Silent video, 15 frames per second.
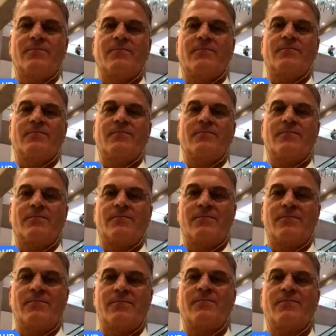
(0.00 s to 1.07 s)

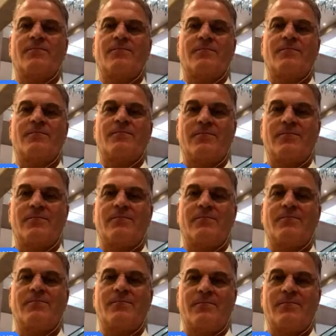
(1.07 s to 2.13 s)

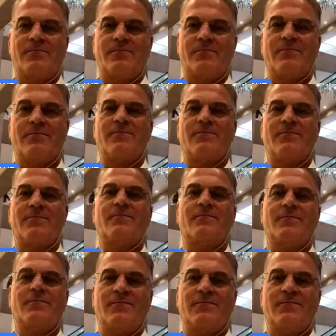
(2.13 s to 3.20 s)

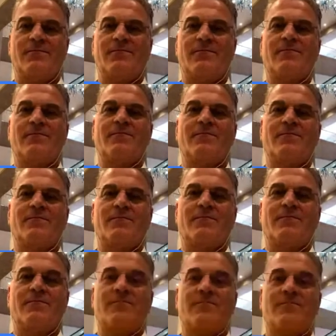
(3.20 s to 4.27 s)

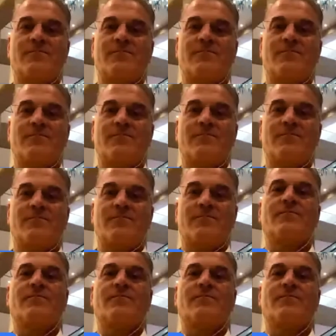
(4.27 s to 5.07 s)
(not speaking)